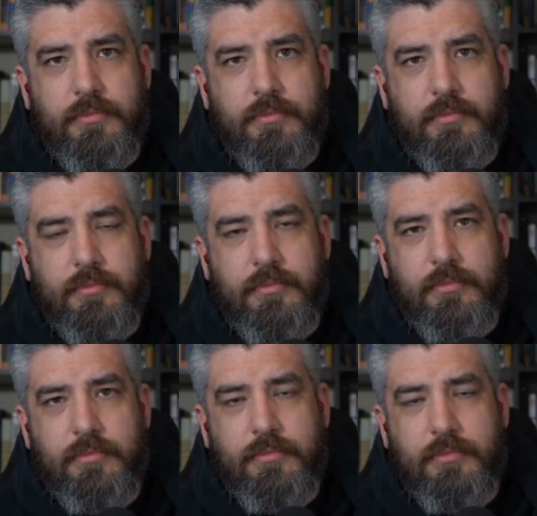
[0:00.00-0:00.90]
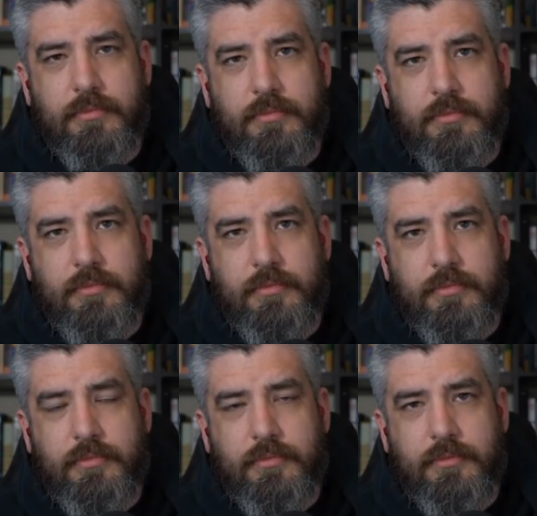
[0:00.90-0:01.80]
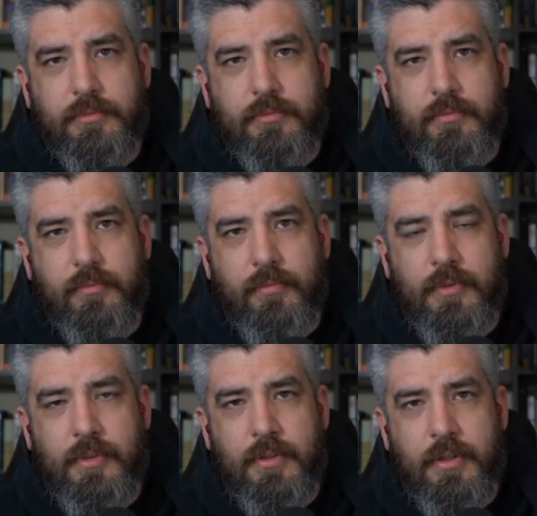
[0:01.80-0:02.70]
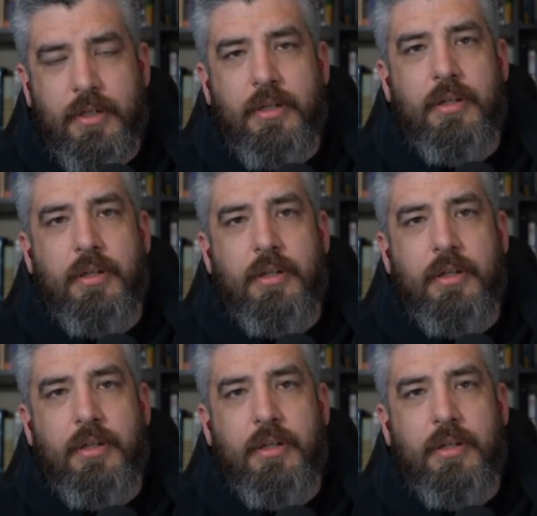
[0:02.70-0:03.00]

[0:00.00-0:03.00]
(silent)